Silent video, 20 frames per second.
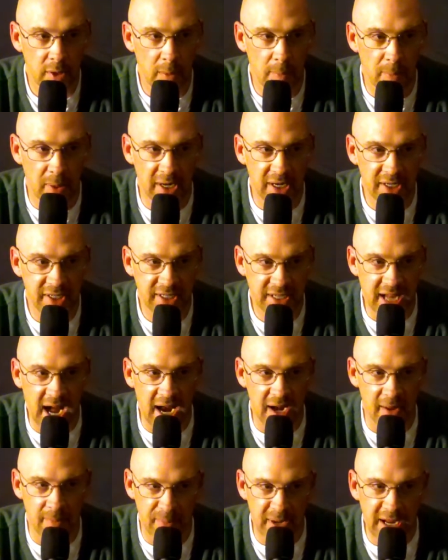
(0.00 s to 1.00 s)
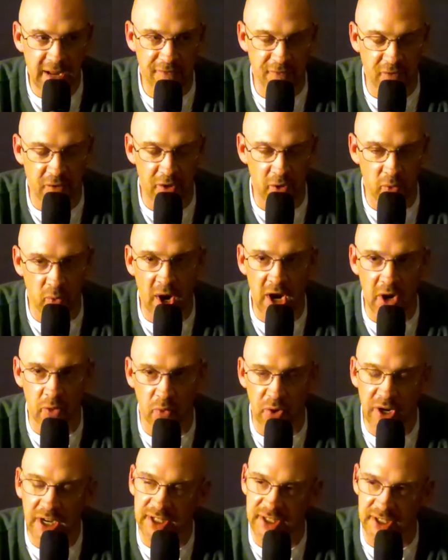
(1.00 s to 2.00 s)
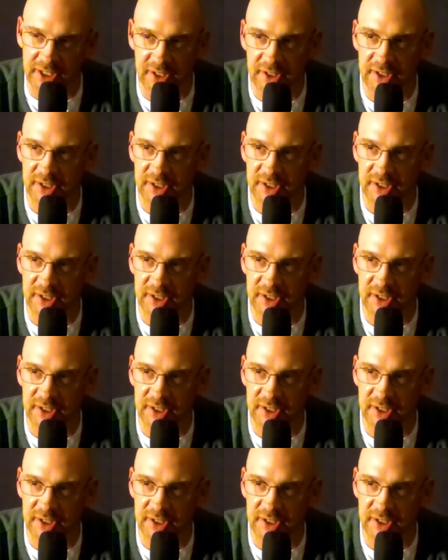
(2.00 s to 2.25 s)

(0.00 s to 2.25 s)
But it's got to be for the right reasons.